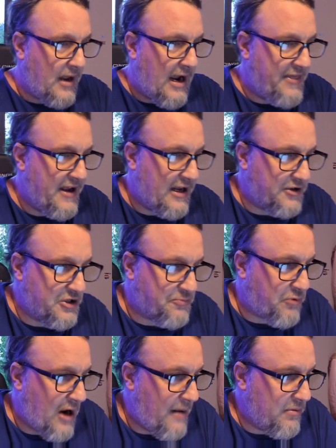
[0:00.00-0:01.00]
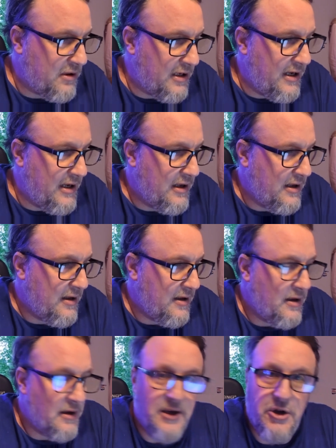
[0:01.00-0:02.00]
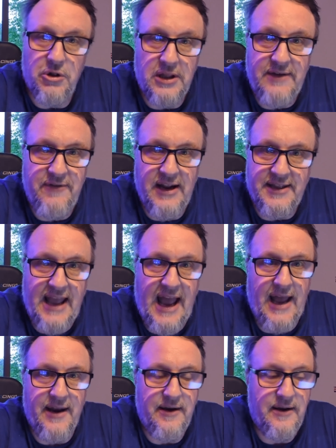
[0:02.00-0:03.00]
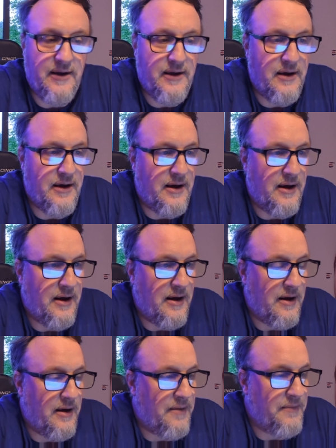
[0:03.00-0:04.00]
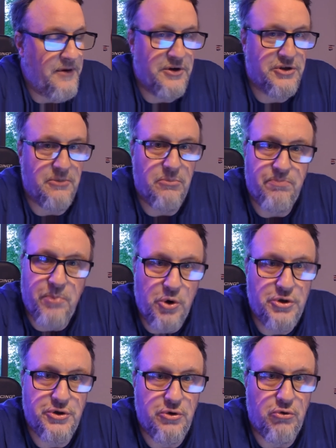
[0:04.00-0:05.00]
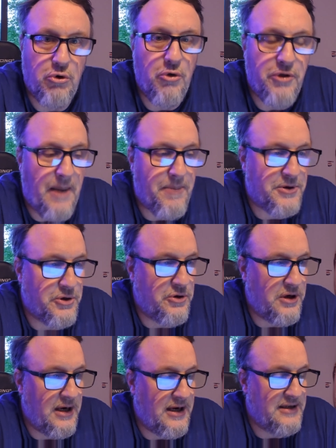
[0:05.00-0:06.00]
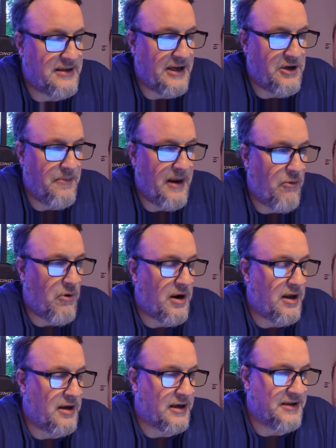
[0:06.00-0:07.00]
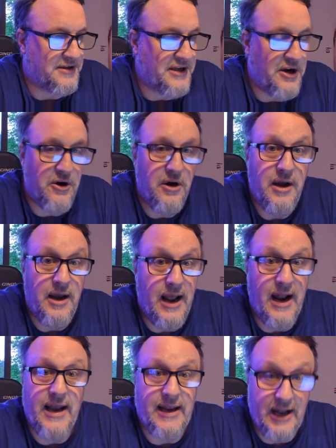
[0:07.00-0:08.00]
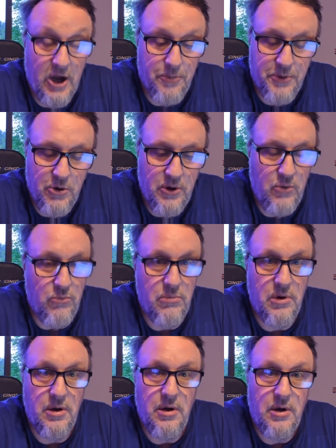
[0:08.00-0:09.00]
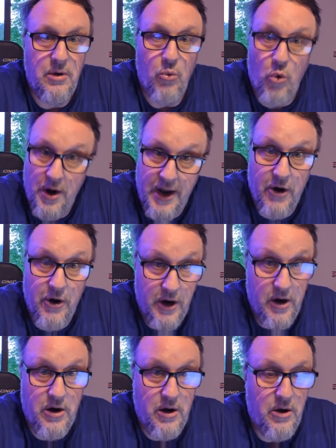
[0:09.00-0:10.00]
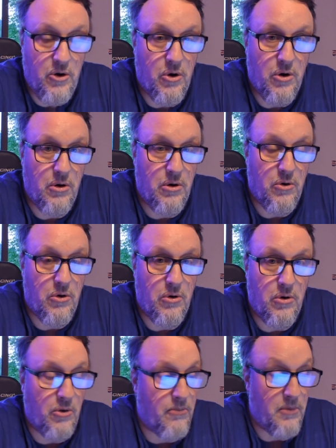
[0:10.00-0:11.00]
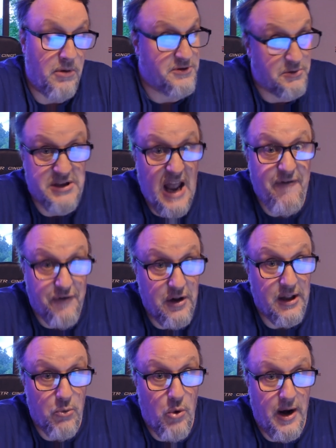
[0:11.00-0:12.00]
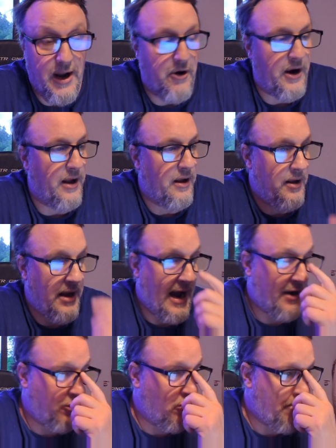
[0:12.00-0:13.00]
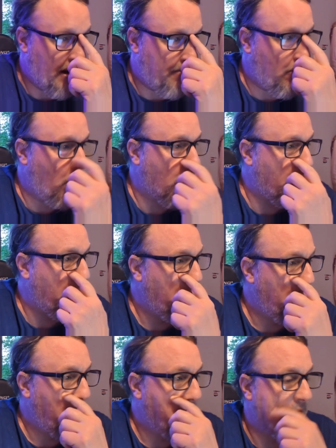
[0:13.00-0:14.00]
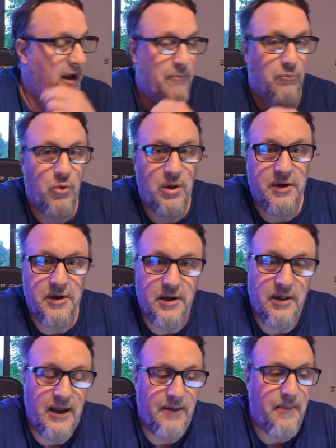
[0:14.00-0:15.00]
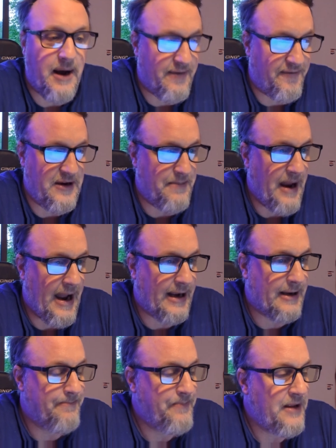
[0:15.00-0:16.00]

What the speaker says: I think I'll just probably leave it at that. There's some personal growth opportunities that you may want to consider, and I can help you in one area or it's definitely one area. I don't know about more, but I'm willing to lend my feedback.